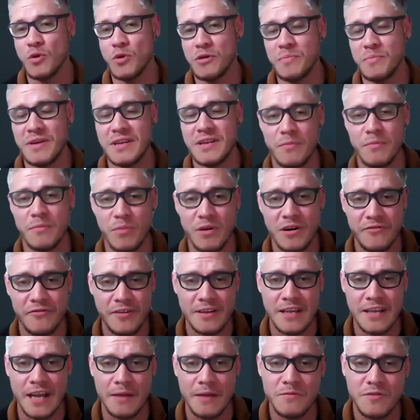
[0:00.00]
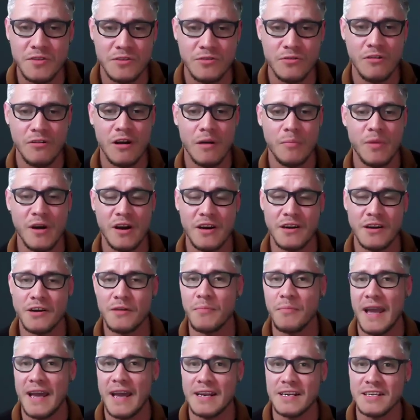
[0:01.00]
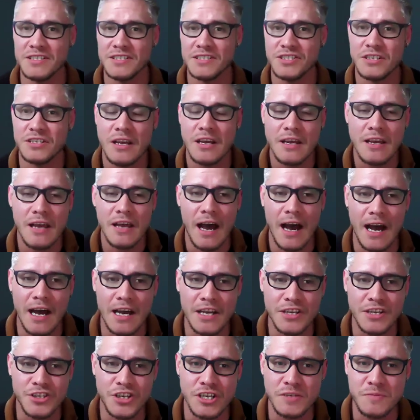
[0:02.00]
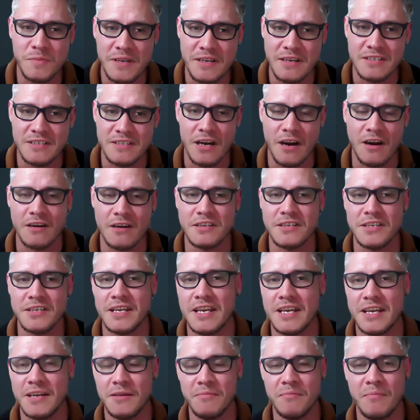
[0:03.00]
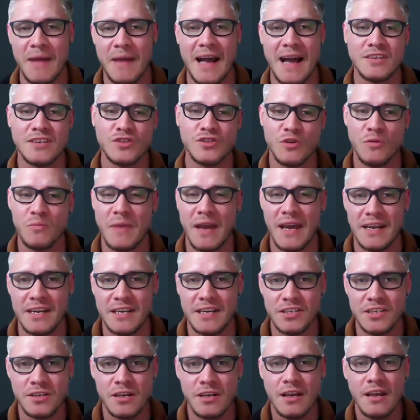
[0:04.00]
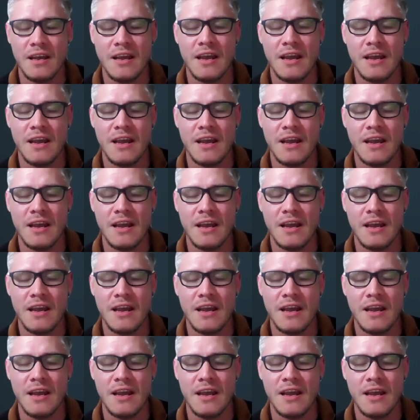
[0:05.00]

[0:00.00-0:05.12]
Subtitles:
would be the perfect time to do a partner manage, just because our team, Maxwell Manage,